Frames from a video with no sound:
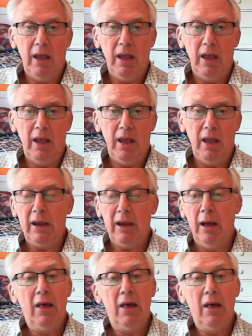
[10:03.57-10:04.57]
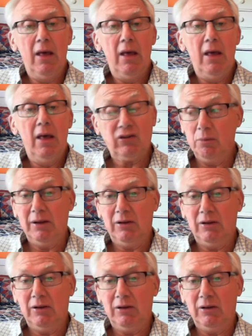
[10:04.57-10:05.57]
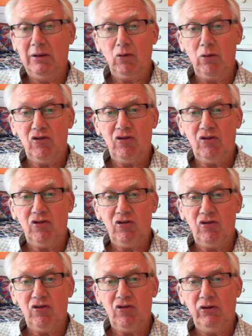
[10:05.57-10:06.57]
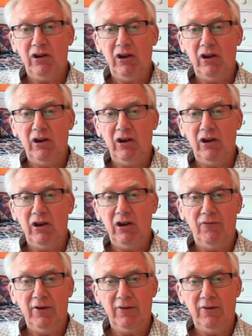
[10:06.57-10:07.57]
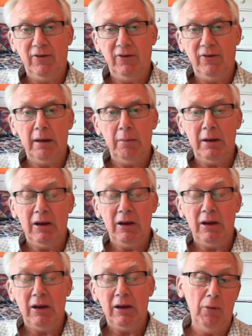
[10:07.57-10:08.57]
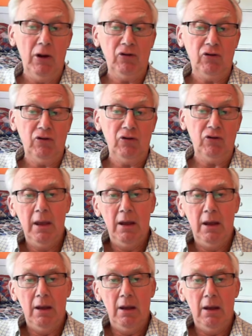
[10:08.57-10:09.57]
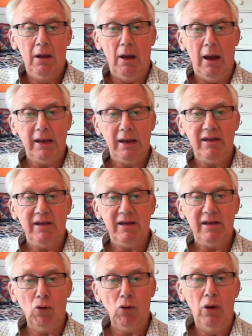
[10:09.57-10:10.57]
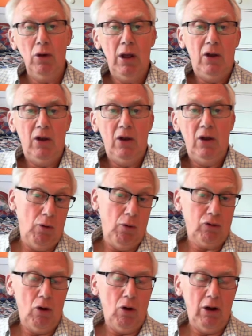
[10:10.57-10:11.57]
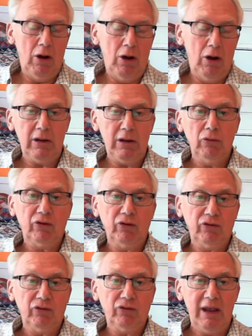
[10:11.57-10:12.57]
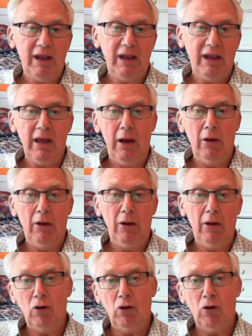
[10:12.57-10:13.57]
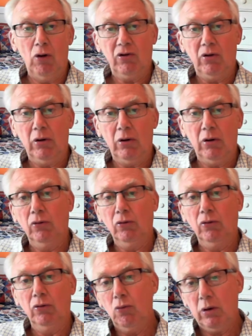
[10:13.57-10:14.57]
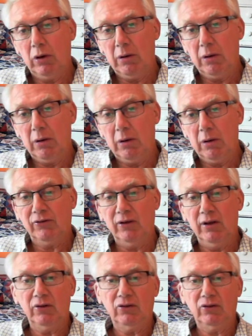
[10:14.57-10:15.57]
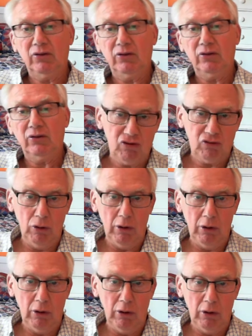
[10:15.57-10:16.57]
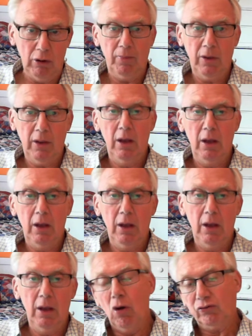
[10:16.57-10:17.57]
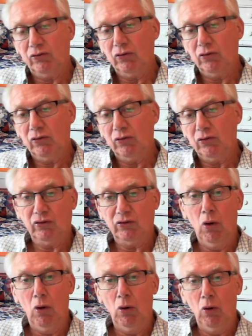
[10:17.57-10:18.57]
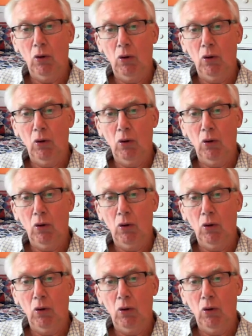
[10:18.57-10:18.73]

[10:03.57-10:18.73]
And that's the big difference between Chapter 14 and Chapter 15. I mean, they're pretty much identical. Job order costing uses the same accounts: raw materials, work in process, finished goods, cost of goods sold.